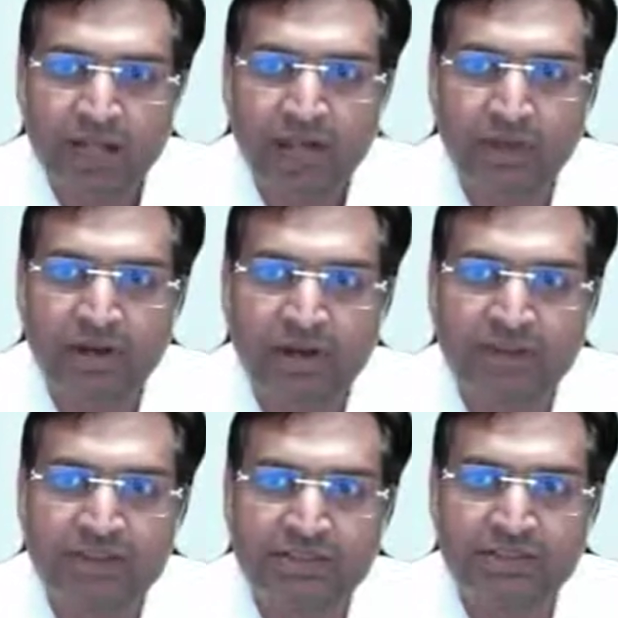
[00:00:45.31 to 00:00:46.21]
Aparna
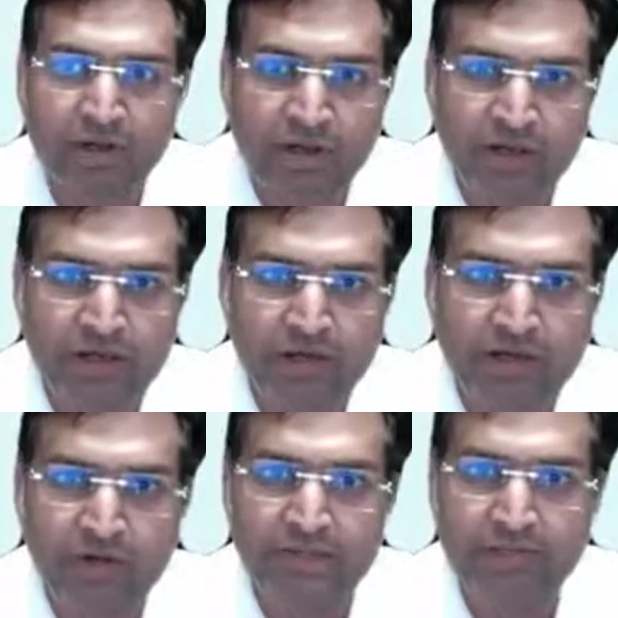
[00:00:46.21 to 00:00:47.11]
is thought leader
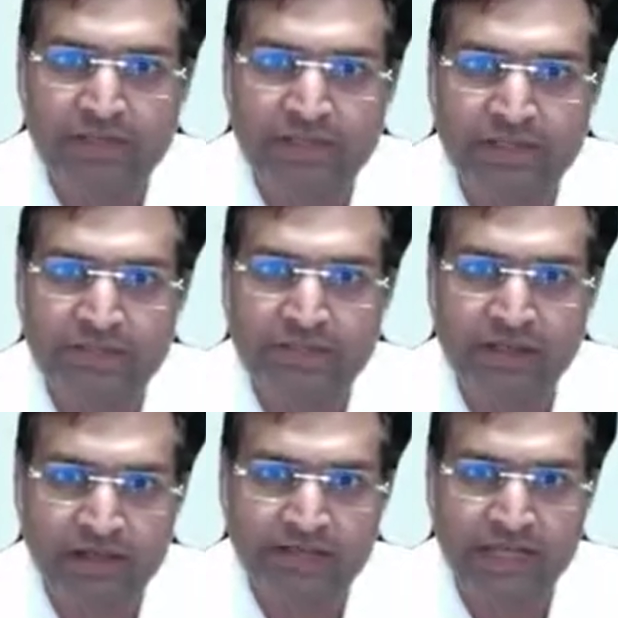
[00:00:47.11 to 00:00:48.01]
on business,
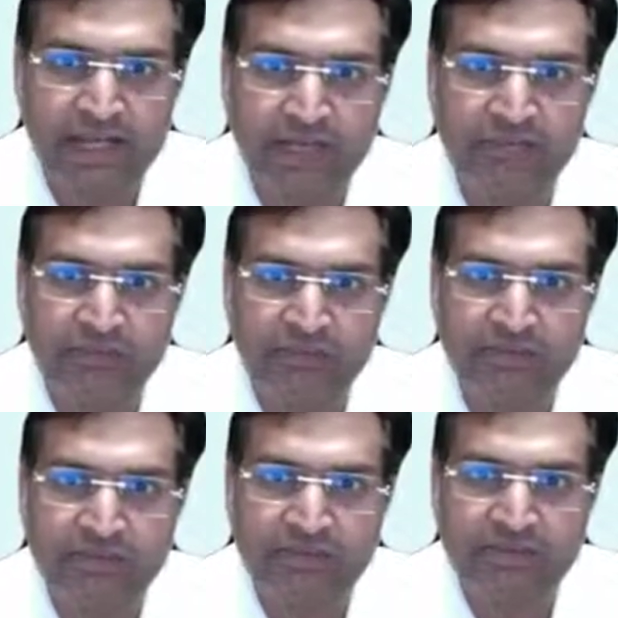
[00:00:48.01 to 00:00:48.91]
design, and
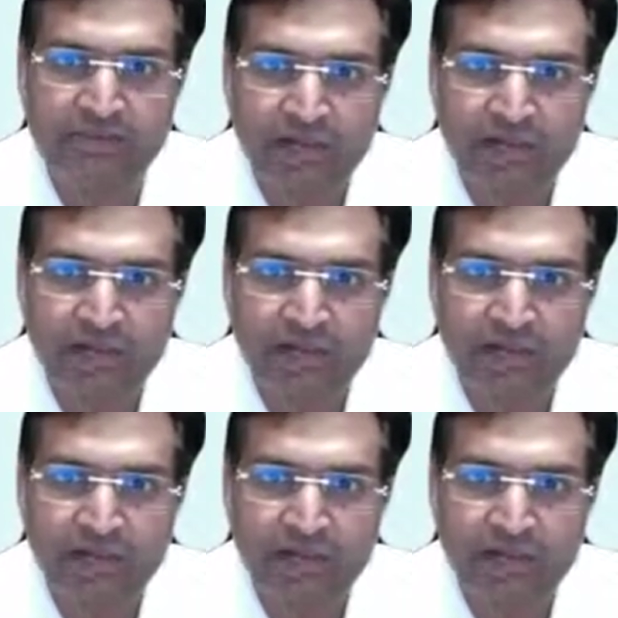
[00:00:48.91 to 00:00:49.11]
workspaces.